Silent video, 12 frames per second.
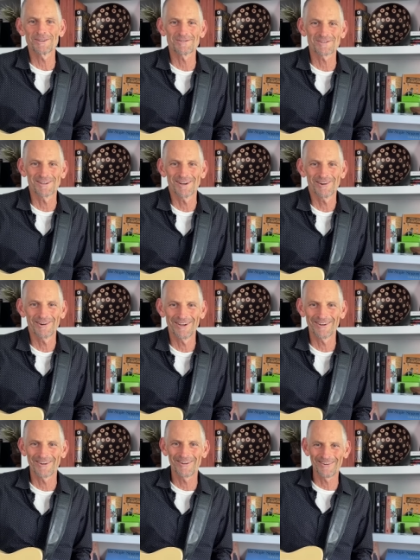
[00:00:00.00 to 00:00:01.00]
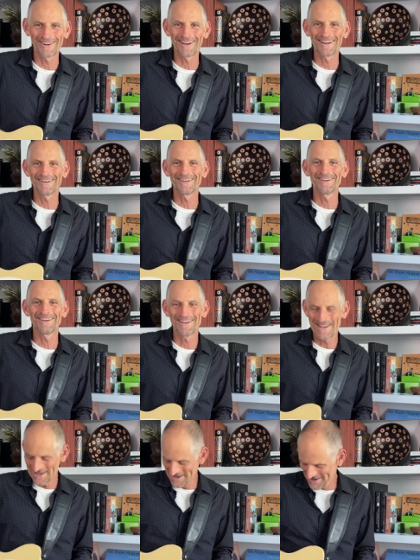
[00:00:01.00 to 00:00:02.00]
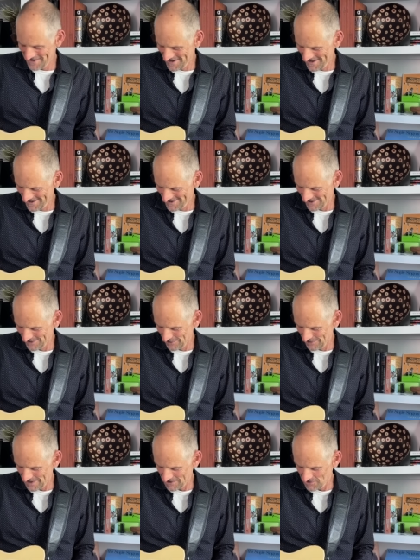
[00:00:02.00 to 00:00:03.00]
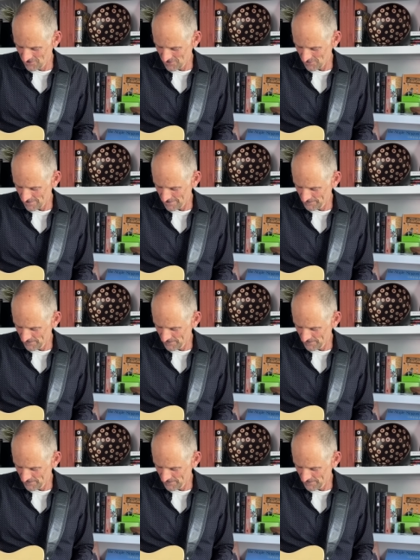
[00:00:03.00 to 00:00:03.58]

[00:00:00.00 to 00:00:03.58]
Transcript: scenario going on here that is a little unusual.